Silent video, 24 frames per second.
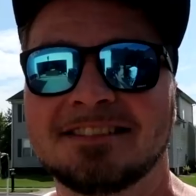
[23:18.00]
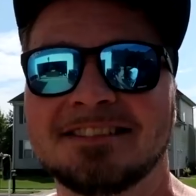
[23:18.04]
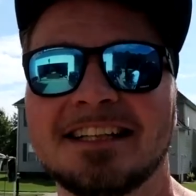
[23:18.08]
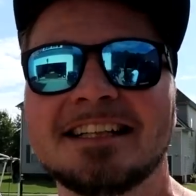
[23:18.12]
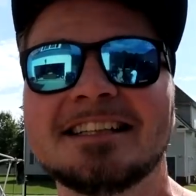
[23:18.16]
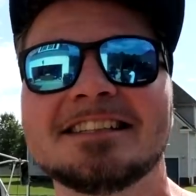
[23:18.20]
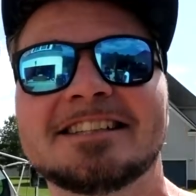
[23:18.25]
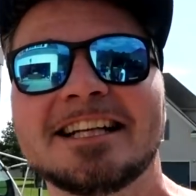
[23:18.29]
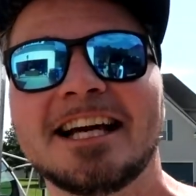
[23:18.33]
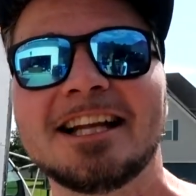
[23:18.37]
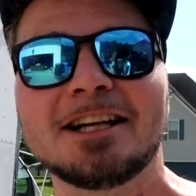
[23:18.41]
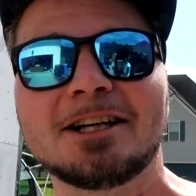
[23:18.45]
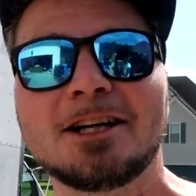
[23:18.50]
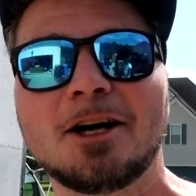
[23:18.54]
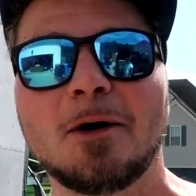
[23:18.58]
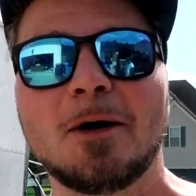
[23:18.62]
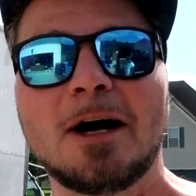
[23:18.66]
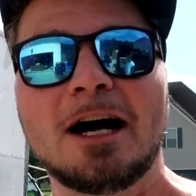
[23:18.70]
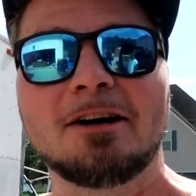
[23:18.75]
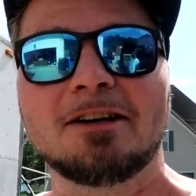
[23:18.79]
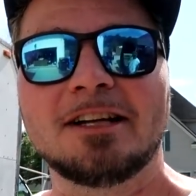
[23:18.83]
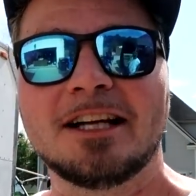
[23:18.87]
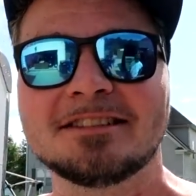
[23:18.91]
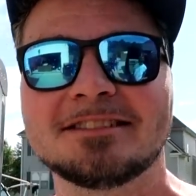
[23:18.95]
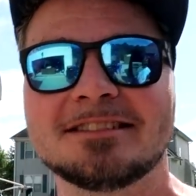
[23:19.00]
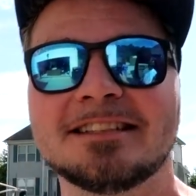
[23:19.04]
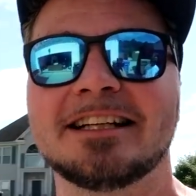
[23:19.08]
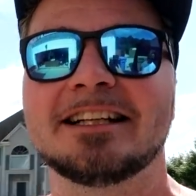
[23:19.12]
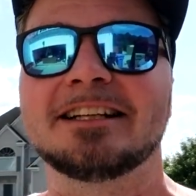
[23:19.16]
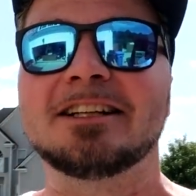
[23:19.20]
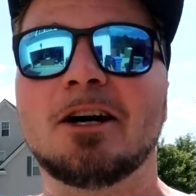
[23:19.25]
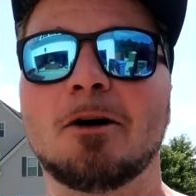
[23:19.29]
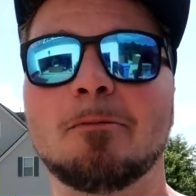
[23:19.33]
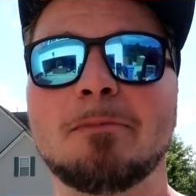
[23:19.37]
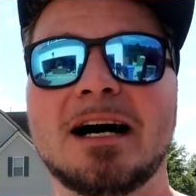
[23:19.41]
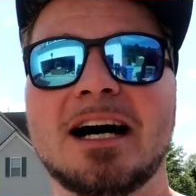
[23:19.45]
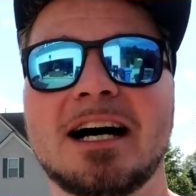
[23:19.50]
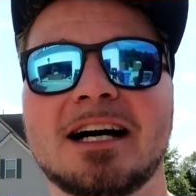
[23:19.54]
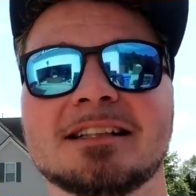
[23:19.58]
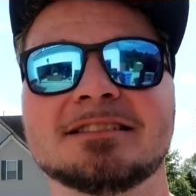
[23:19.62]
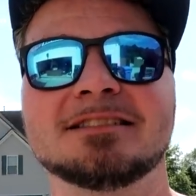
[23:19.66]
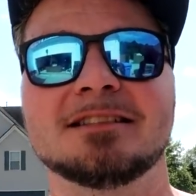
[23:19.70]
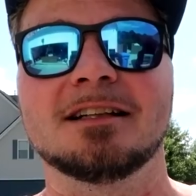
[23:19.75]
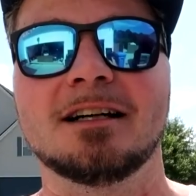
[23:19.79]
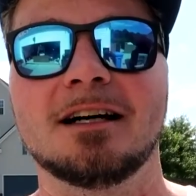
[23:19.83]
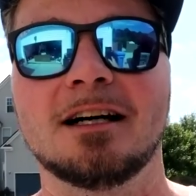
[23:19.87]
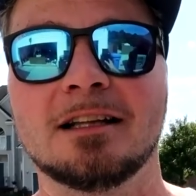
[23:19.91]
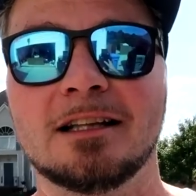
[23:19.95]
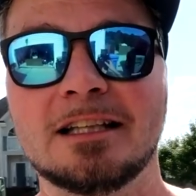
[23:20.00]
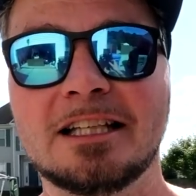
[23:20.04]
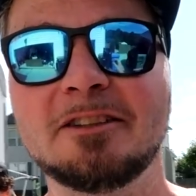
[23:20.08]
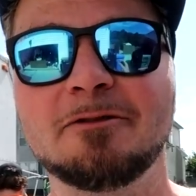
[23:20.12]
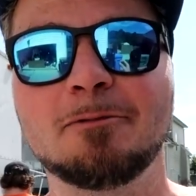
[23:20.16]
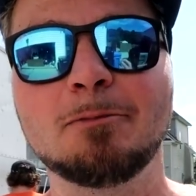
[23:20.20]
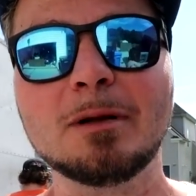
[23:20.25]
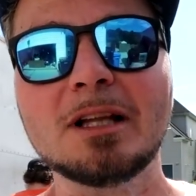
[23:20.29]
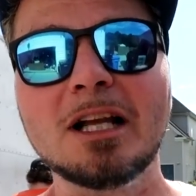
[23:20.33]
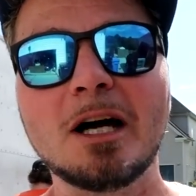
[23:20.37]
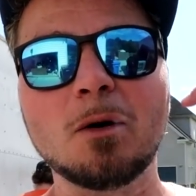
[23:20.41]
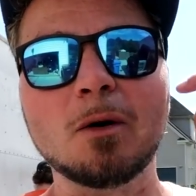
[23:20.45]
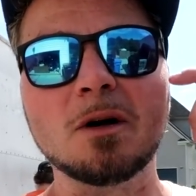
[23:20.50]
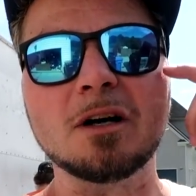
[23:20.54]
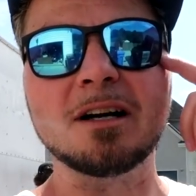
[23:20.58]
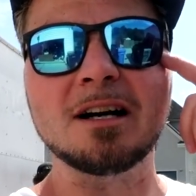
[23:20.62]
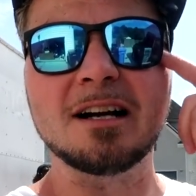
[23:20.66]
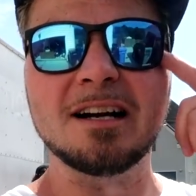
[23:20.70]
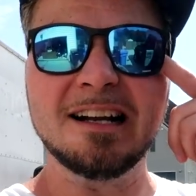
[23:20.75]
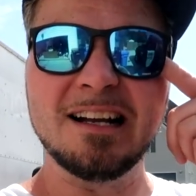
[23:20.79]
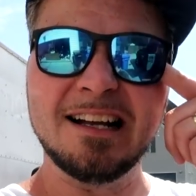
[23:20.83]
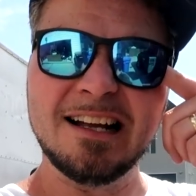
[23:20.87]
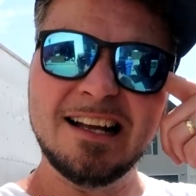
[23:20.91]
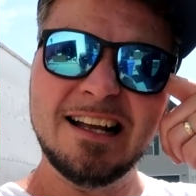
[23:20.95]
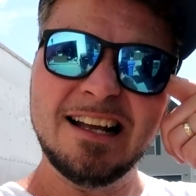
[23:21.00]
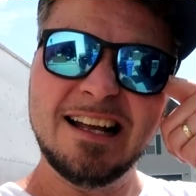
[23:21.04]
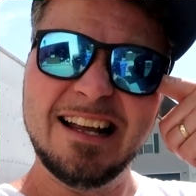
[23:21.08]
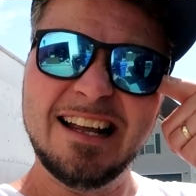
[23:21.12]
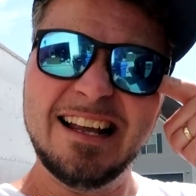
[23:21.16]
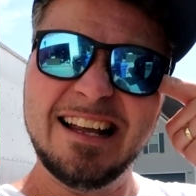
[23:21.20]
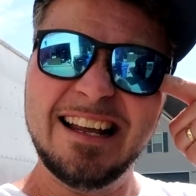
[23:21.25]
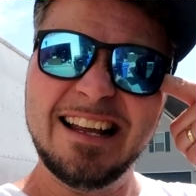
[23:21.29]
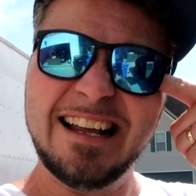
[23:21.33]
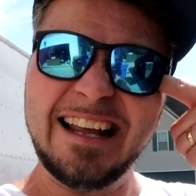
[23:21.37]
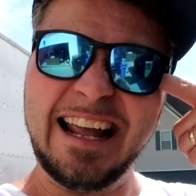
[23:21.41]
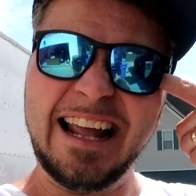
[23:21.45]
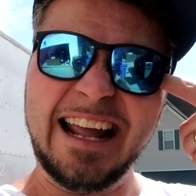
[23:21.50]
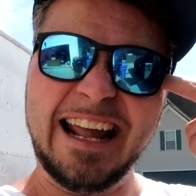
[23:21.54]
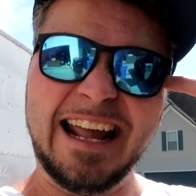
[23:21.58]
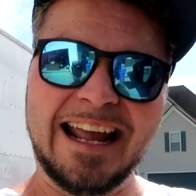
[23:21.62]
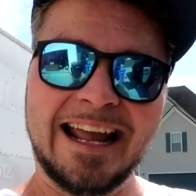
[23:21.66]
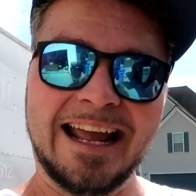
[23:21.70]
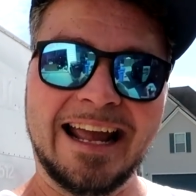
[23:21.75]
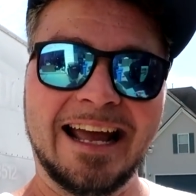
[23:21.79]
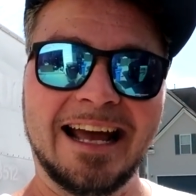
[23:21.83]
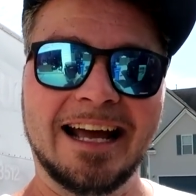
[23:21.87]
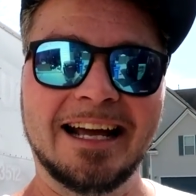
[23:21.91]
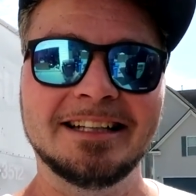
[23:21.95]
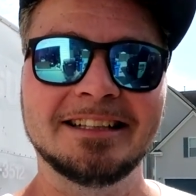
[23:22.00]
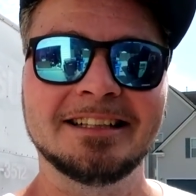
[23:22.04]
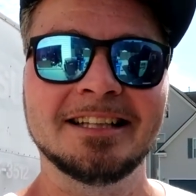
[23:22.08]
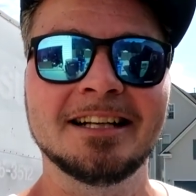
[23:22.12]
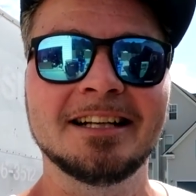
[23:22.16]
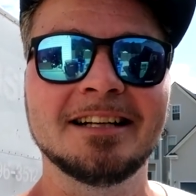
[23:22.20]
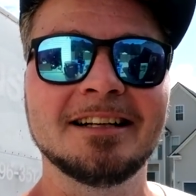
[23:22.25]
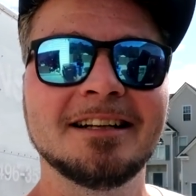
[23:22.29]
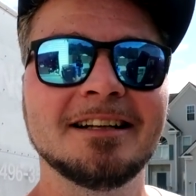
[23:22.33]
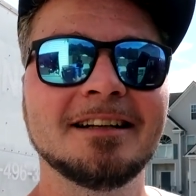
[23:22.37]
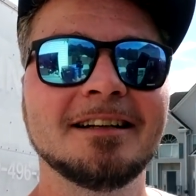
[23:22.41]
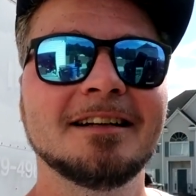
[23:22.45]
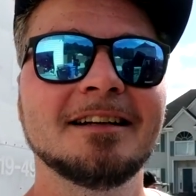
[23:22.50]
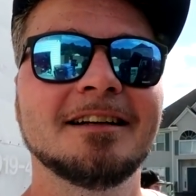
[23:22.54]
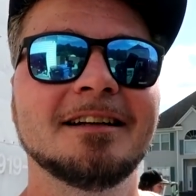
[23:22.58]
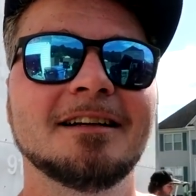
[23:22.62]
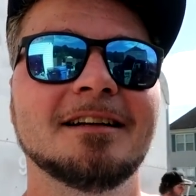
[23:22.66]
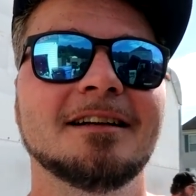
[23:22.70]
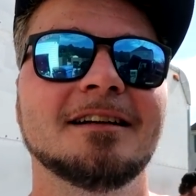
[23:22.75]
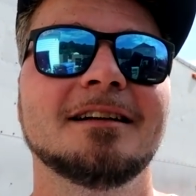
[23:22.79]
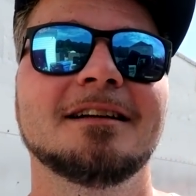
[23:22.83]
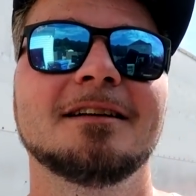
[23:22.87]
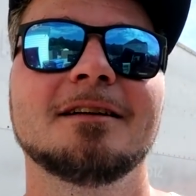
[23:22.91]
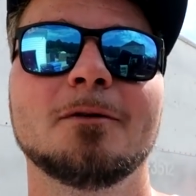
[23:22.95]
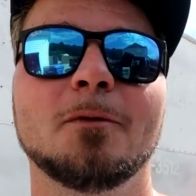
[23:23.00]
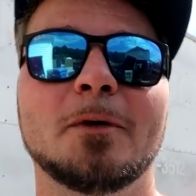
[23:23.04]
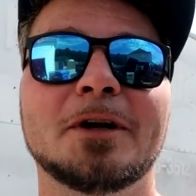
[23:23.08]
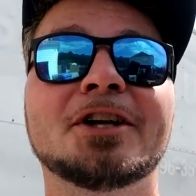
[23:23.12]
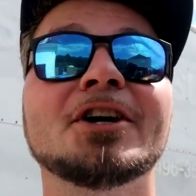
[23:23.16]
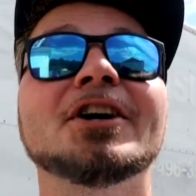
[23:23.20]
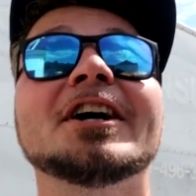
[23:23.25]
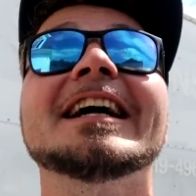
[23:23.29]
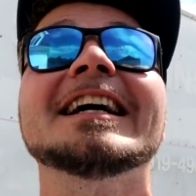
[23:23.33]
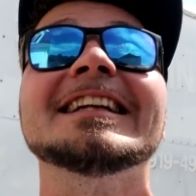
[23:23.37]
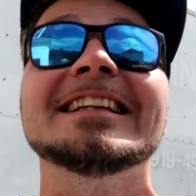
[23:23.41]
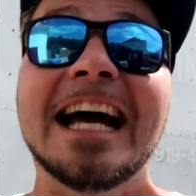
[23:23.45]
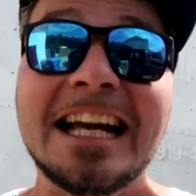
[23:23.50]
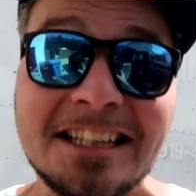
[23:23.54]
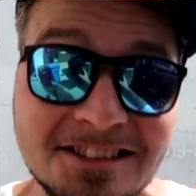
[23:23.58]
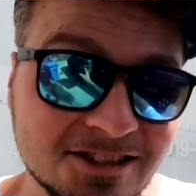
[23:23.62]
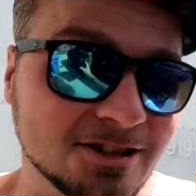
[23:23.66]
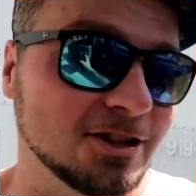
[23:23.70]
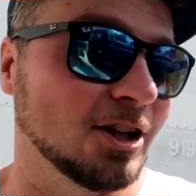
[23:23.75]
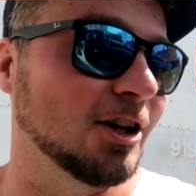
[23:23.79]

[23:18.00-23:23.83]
I sent Jellico out yesterday to go buy us a, a leaf blower, and we couldn't get that